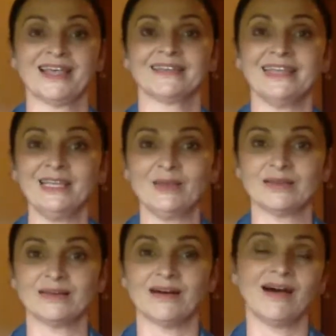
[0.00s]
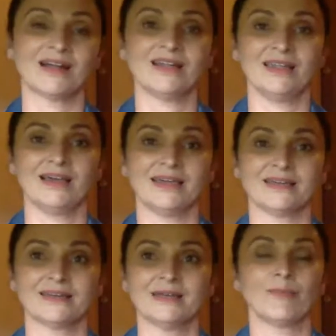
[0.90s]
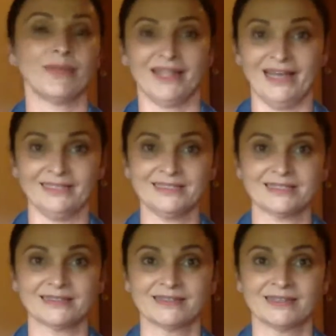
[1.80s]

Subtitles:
They are like plants